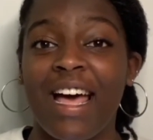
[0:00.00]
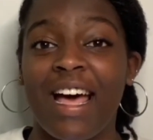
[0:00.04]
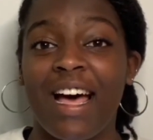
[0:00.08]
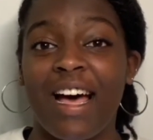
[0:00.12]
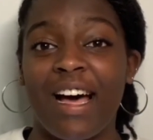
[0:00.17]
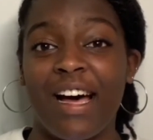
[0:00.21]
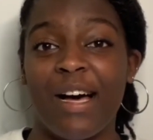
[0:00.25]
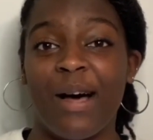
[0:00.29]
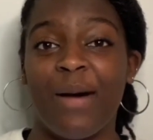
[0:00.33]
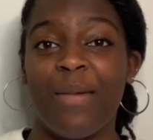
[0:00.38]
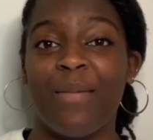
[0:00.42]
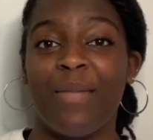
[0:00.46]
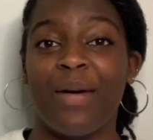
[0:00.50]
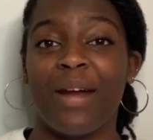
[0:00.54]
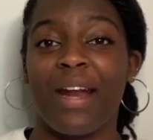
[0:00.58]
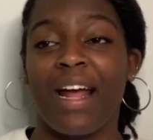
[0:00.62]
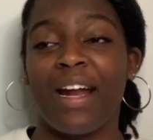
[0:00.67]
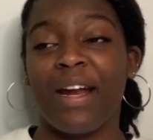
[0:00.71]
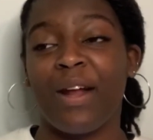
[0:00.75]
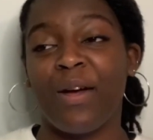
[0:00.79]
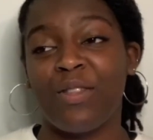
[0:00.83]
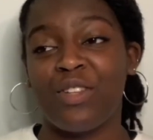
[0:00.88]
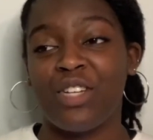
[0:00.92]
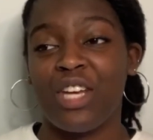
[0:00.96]
But I
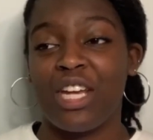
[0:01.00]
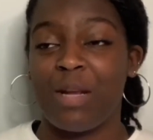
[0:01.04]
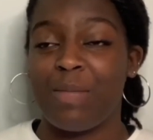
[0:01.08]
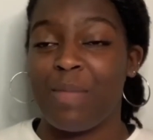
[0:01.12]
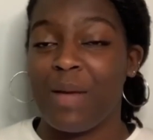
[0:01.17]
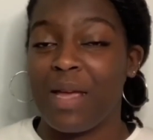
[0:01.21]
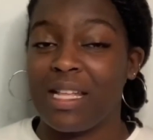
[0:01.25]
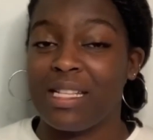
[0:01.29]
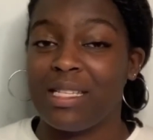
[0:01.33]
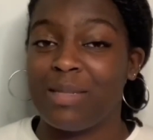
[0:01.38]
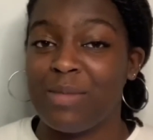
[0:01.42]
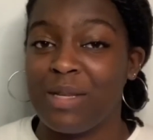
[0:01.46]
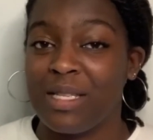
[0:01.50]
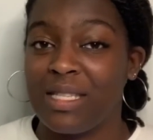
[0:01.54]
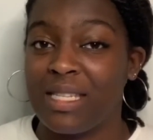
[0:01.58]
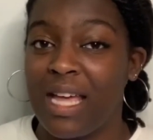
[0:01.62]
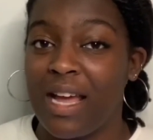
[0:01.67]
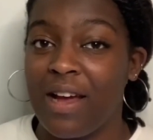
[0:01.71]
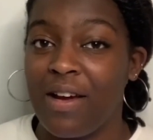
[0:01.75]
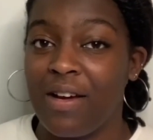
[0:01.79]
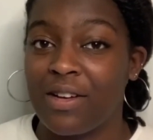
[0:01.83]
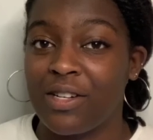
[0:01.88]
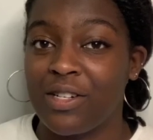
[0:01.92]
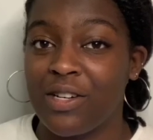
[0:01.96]
know Jada Pinkett Smith's
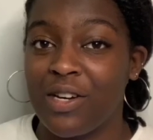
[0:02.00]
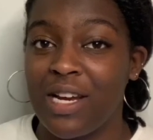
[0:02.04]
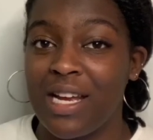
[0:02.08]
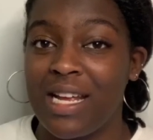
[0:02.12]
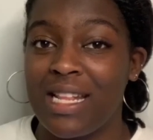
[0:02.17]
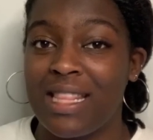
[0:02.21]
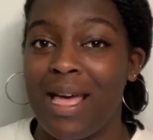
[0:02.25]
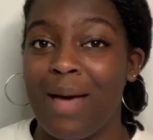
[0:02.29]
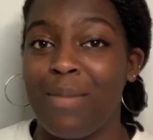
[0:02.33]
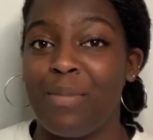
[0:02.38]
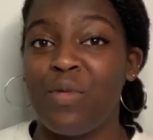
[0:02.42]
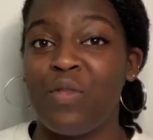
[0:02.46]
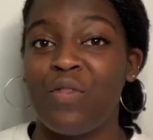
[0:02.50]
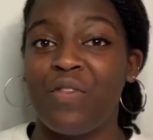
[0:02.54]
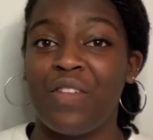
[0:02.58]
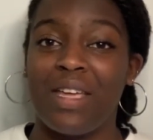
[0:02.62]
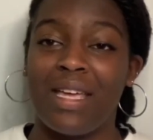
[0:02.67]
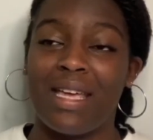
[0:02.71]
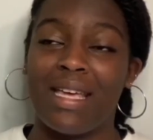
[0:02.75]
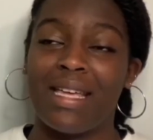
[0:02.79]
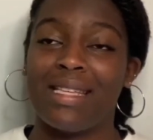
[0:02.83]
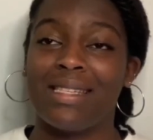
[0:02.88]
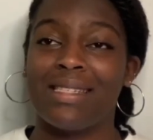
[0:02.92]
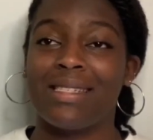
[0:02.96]
character in that movie
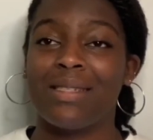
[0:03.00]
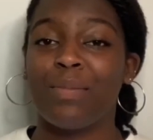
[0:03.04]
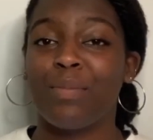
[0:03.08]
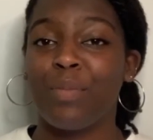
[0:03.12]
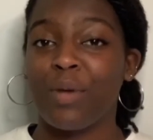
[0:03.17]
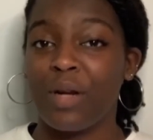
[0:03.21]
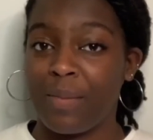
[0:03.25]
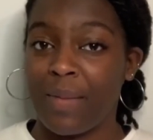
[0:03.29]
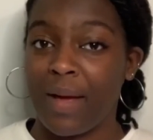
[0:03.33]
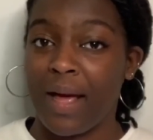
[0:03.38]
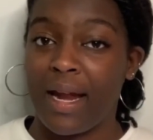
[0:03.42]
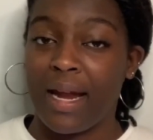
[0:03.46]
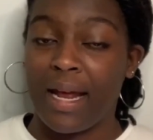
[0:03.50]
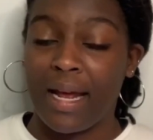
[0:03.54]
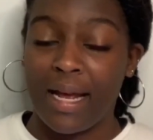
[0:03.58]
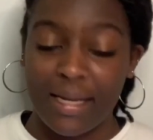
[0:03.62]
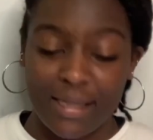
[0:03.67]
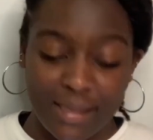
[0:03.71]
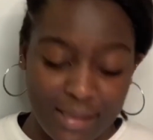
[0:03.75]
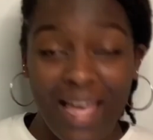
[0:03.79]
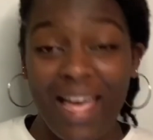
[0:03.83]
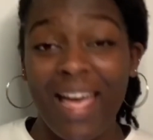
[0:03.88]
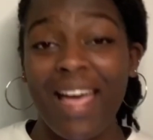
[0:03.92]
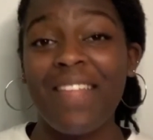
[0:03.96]
is pretty badass.